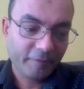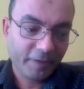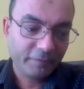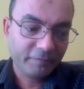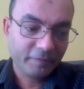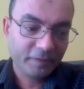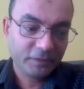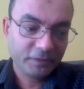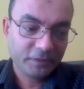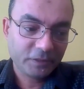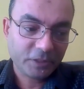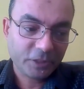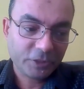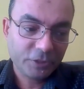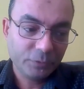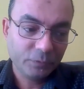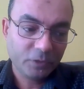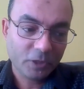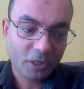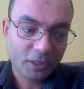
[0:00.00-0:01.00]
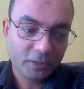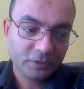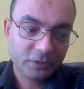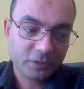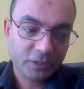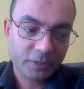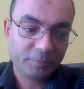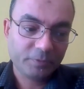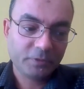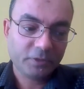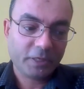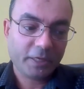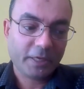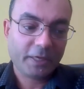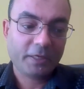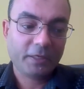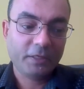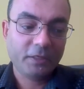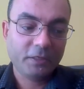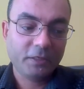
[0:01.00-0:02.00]
Fediverse is a new concept
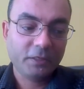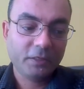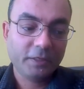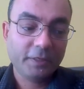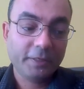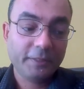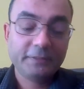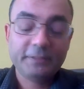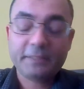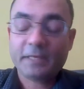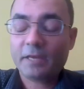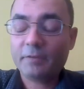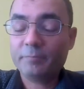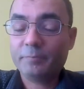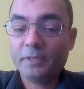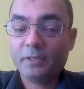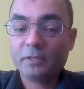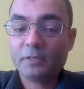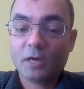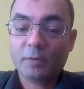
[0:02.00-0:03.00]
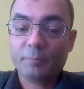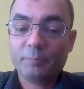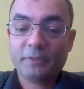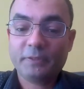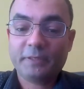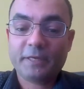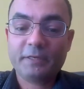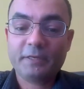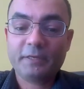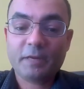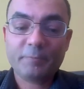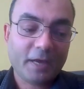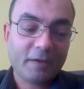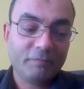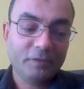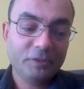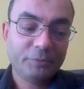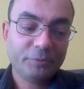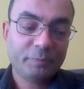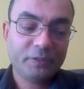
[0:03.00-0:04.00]
and it can be complicated. The
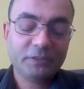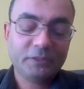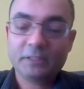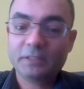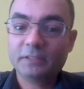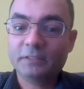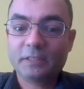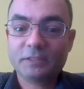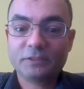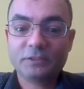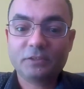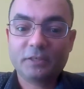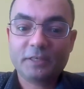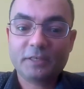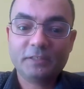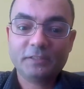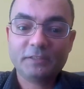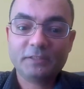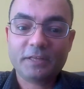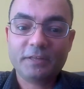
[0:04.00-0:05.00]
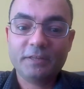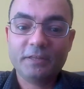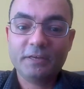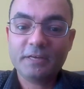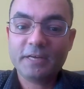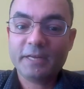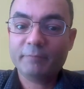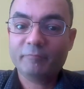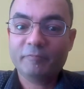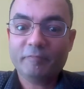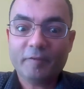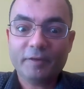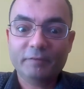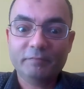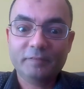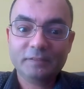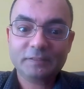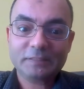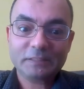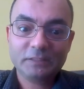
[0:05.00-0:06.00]
average person does not understand. The name
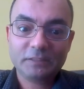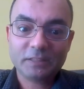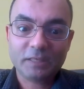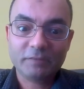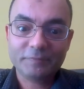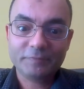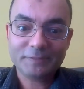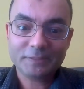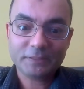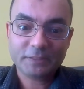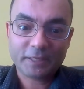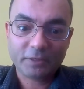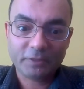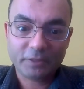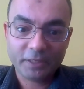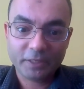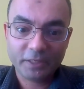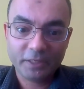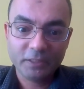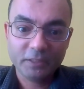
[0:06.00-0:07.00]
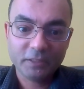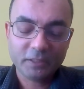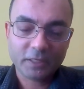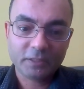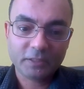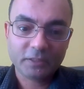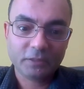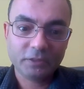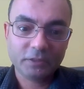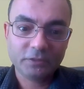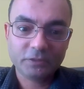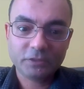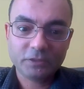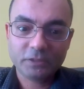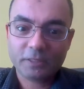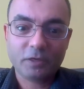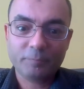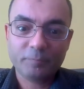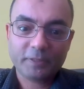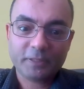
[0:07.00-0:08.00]
Fediverse itself is scary, like it's
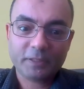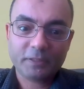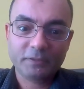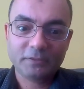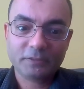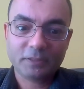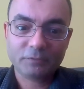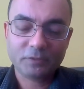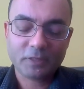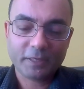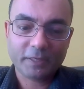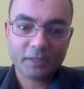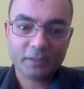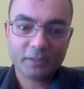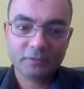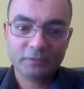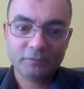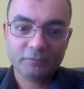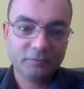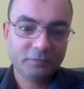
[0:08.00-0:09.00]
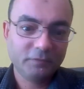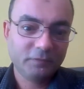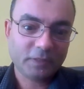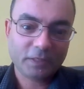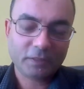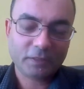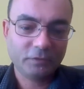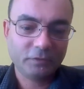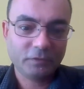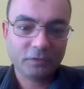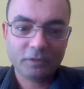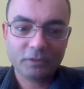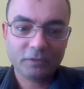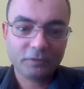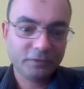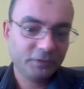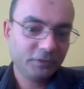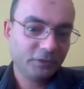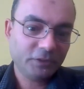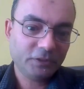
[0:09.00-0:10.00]
complicated, it sounds like a
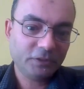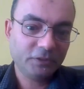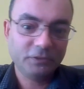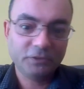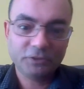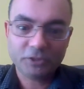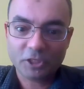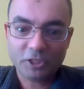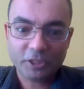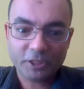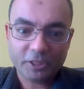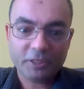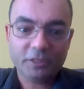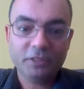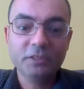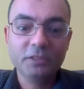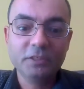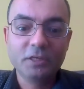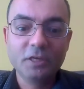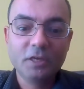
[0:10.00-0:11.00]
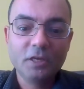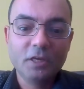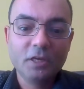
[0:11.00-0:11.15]
technology jargon.